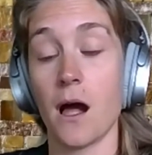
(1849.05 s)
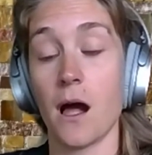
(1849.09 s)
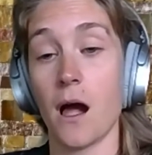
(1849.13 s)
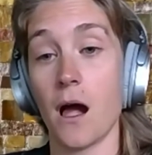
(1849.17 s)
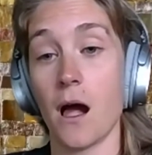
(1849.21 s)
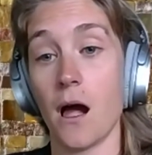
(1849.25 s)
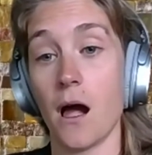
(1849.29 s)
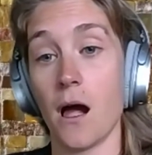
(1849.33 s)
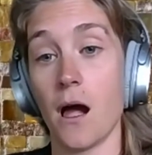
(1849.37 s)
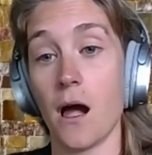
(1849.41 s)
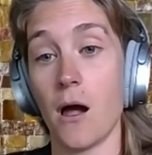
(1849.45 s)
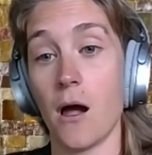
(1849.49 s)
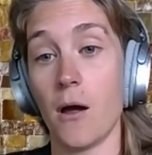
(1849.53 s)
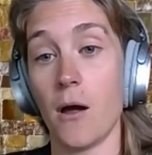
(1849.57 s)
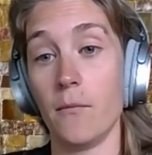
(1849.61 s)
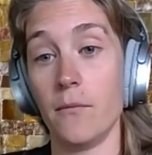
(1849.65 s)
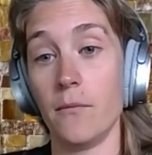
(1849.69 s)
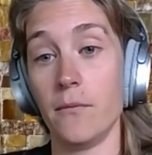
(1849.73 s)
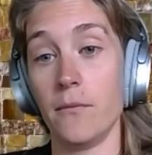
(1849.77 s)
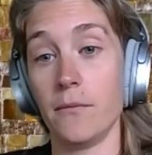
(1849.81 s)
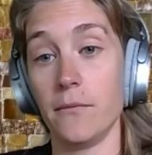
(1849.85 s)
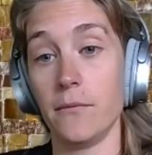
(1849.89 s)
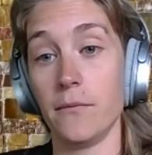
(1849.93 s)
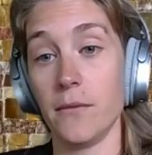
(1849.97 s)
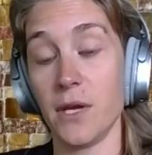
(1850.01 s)

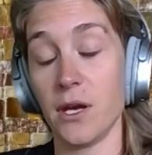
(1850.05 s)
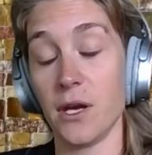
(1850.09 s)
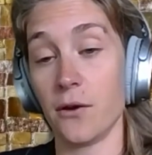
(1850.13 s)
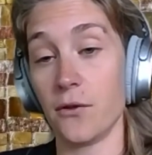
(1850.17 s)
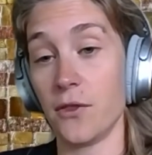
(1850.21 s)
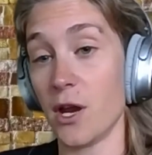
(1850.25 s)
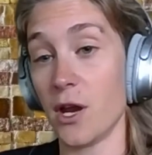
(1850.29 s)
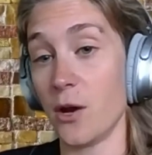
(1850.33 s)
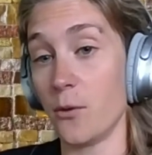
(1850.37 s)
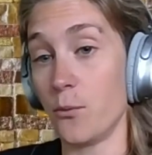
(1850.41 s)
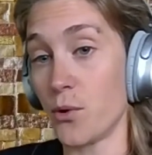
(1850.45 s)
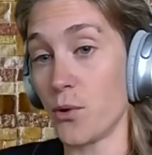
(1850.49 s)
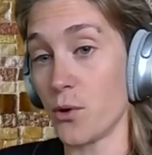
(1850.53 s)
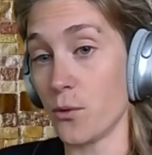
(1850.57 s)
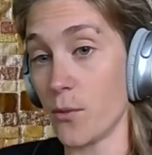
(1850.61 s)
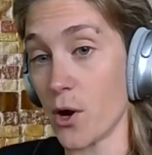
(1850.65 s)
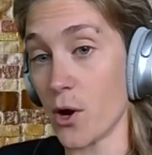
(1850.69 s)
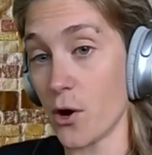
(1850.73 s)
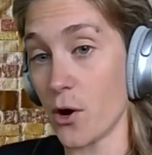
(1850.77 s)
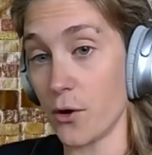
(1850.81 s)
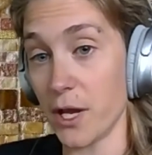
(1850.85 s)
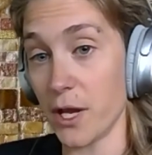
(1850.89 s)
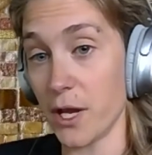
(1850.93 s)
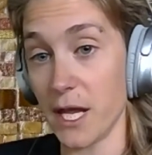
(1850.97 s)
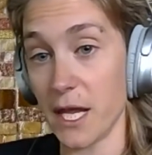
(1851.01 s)
They're
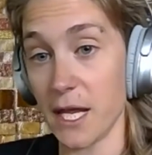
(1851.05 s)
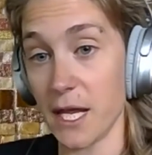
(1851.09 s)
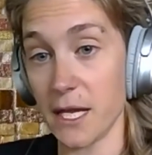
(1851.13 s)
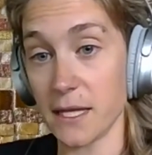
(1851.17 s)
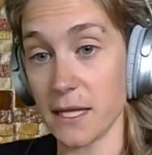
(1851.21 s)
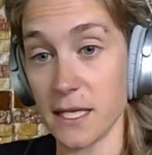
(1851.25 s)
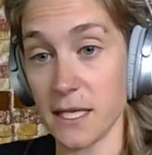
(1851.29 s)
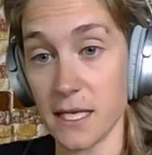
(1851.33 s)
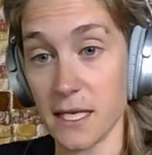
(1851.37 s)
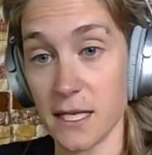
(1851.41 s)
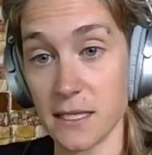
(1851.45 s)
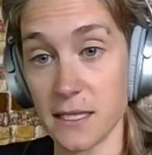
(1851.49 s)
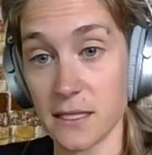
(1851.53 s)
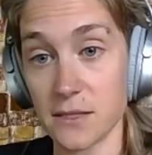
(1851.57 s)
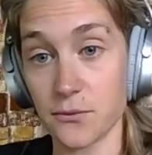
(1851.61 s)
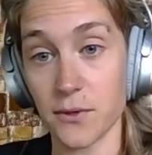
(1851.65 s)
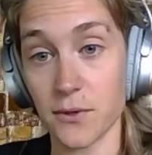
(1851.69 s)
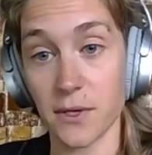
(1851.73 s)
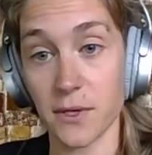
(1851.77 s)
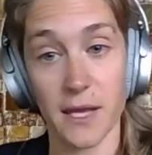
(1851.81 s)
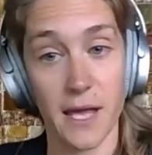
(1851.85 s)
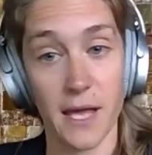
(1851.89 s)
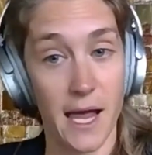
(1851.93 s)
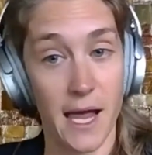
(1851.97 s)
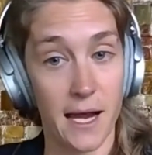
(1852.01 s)
promoting these
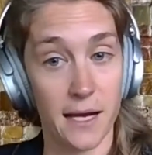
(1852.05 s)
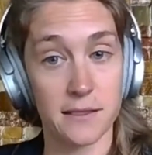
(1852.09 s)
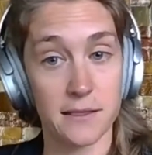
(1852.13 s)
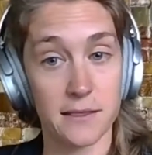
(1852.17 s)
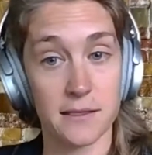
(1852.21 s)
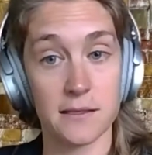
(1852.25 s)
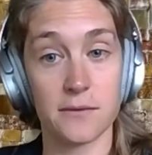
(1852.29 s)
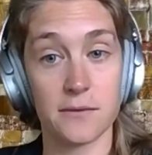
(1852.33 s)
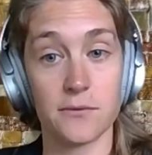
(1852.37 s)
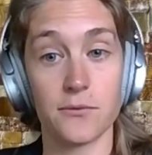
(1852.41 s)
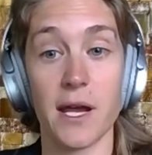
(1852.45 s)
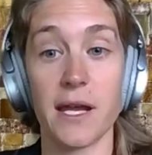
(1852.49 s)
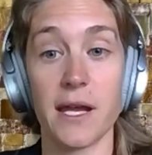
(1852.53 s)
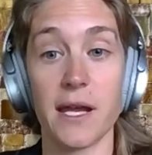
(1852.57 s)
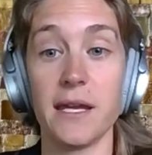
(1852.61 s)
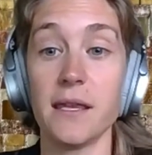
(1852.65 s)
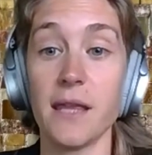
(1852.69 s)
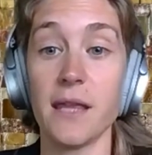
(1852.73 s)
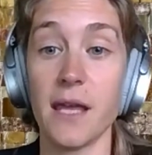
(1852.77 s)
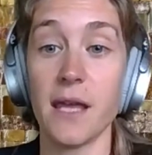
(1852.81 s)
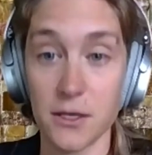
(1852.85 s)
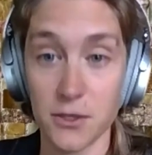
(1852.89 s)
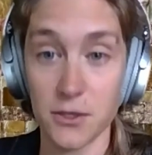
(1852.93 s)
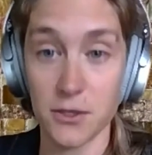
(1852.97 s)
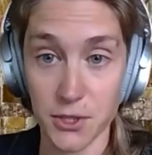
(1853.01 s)
relaxed
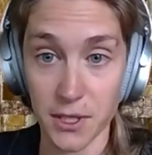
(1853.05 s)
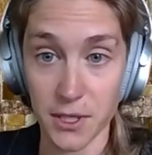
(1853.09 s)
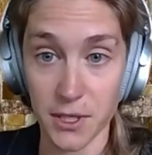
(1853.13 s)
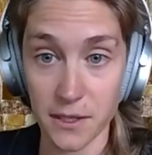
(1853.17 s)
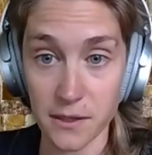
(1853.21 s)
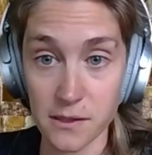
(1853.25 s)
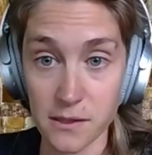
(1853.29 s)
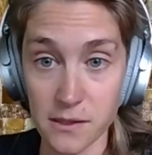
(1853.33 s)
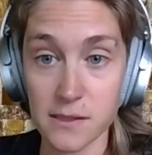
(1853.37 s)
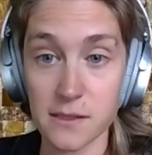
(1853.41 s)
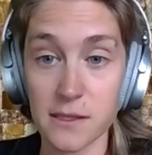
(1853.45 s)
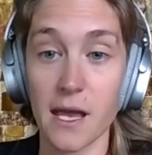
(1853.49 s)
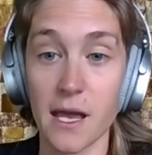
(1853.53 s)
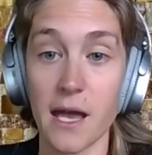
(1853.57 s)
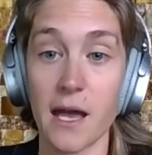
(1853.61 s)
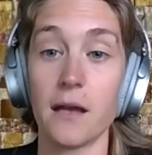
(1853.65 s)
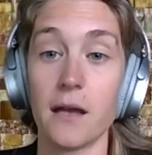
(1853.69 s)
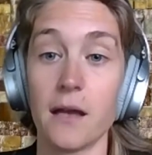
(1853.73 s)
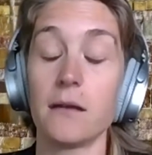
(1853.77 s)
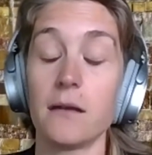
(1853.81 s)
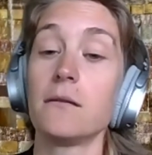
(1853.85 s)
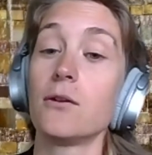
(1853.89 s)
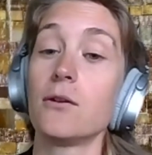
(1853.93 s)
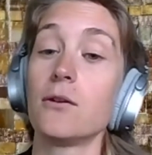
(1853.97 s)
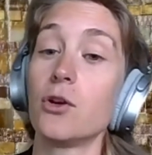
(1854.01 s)
regulations
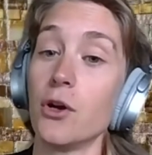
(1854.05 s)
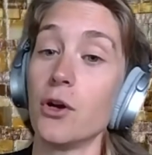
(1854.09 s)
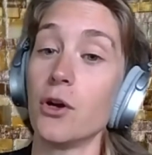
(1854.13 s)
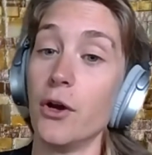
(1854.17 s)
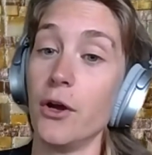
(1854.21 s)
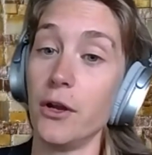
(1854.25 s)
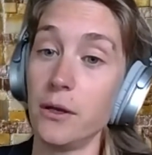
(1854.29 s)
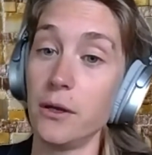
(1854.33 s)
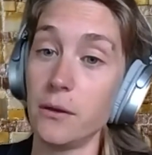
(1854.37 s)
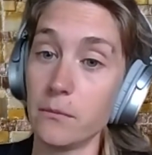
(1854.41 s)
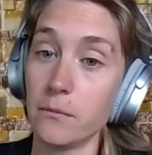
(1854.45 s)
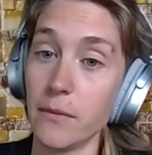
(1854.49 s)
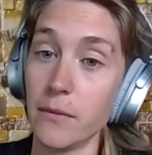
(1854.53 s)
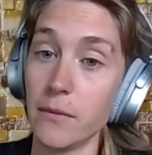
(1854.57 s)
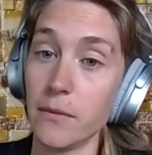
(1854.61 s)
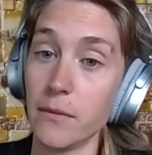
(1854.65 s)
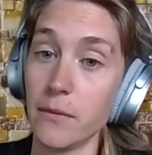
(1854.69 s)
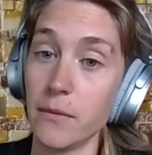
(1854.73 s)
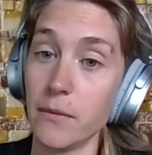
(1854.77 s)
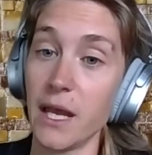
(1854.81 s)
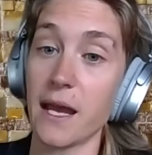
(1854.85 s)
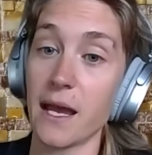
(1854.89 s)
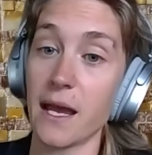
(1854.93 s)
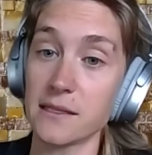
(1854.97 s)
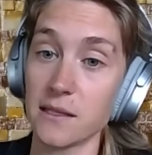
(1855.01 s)
that could
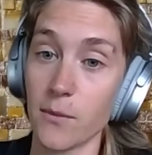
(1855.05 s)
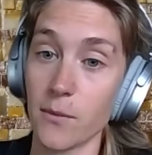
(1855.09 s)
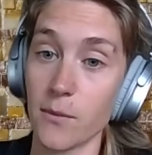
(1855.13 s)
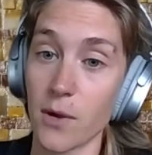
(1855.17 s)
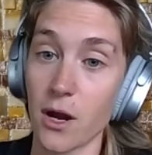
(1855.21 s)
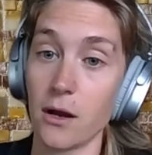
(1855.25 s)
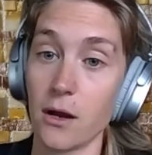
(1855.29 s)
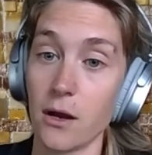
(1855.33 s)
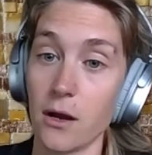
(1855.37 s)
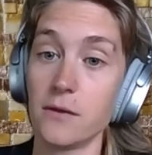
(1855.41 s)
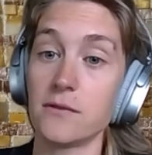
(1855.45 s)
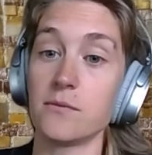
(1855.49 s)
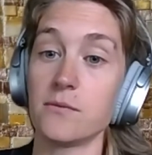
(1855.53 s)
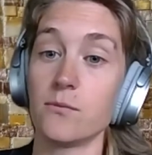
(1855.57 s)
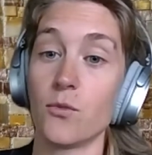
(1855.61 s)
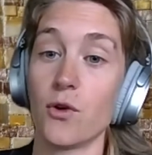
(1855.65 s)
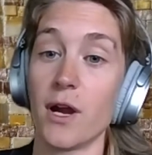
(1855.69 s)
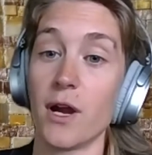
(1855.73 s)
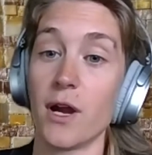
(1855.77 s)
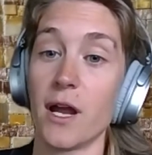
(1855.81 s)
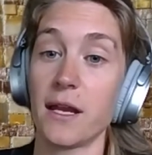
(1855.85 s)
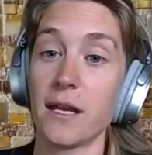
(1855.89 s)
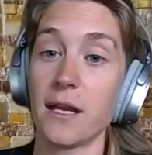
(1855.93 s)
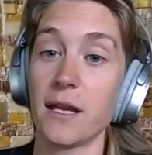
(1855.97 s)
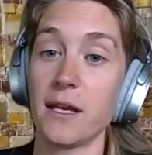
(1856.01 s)
make SMRs
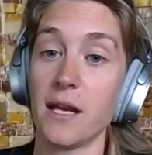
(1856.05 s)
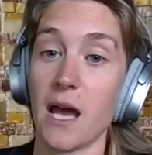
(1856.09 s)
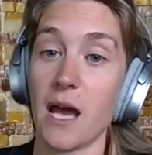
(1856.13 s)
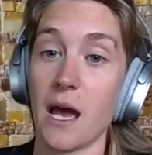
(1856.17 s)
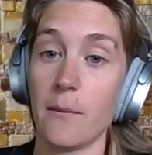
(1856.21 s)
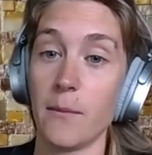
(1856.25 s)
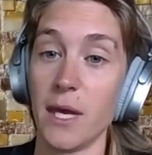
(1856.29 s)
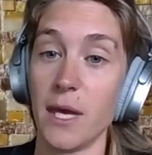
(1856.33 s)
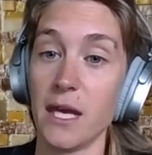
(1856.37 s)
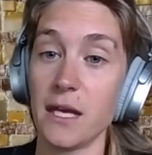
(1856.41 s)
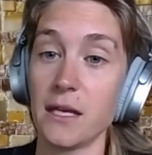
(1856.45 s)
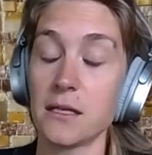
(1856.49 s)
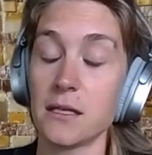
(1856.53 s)
more economic.